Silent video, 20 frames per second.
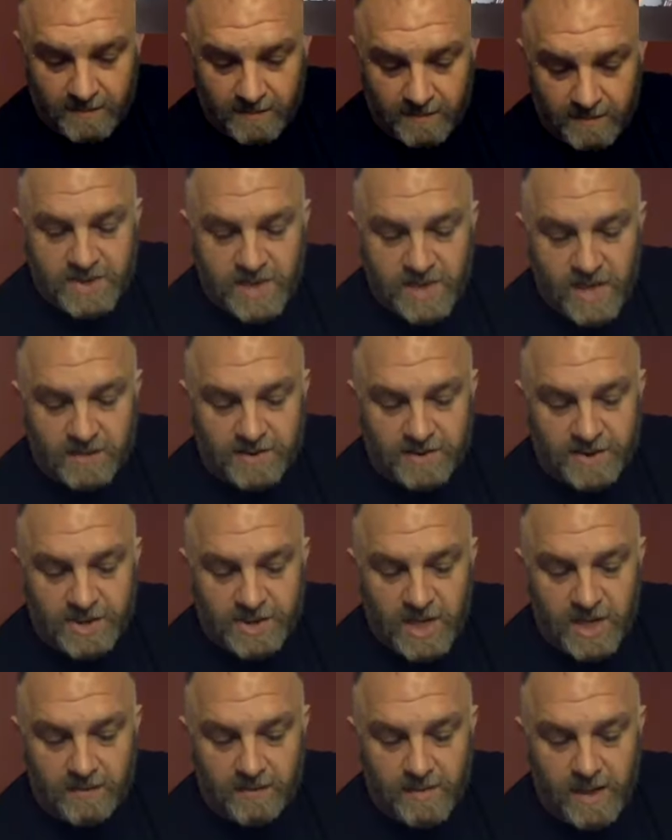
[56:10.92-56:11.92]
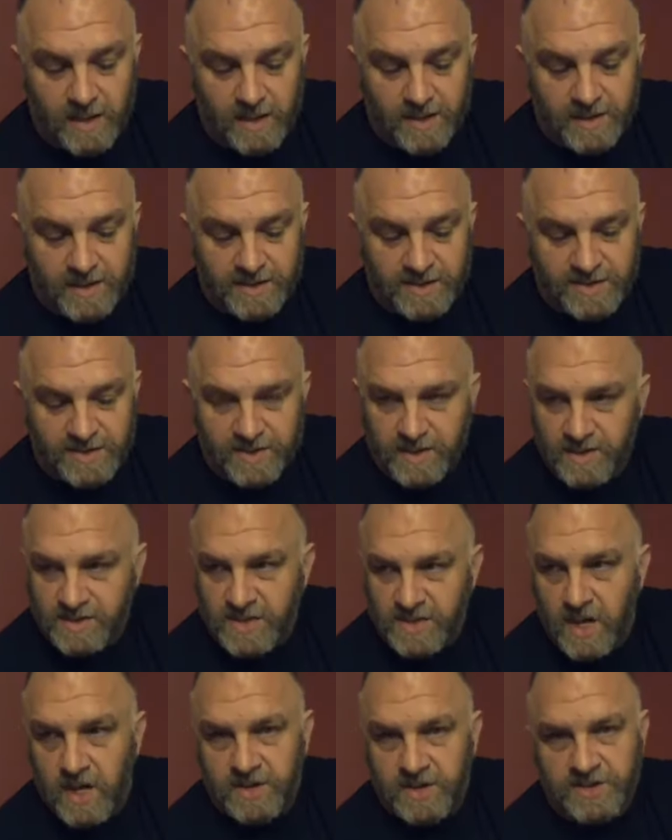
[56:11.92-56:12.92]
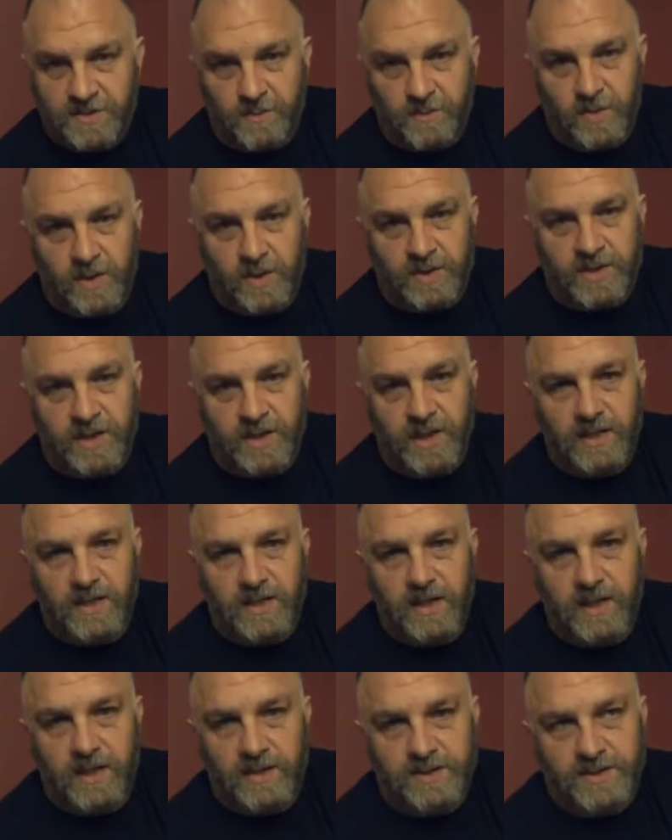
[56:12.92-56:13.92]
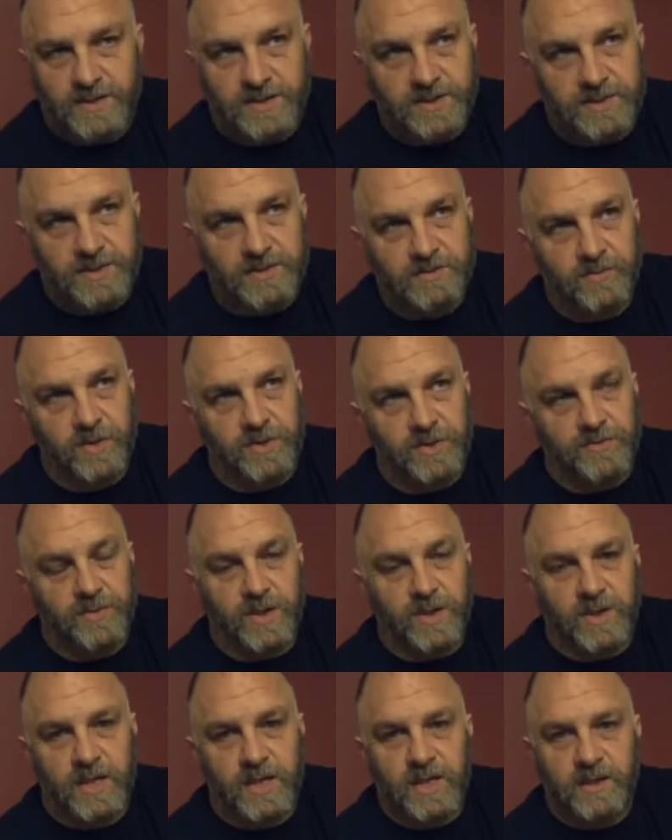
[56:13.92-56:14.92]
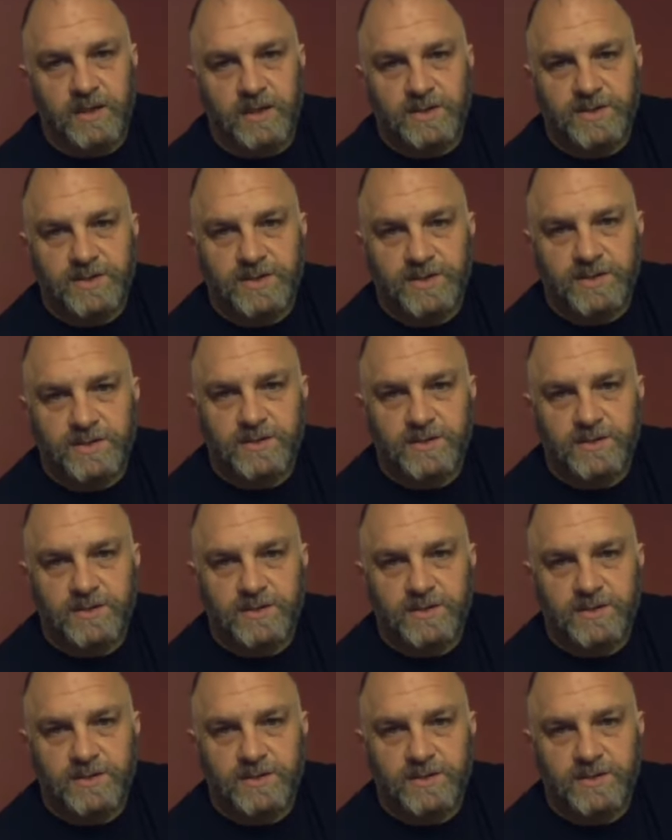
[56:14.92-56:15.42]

Talk to Shane about his awesome work that he does with Relentless.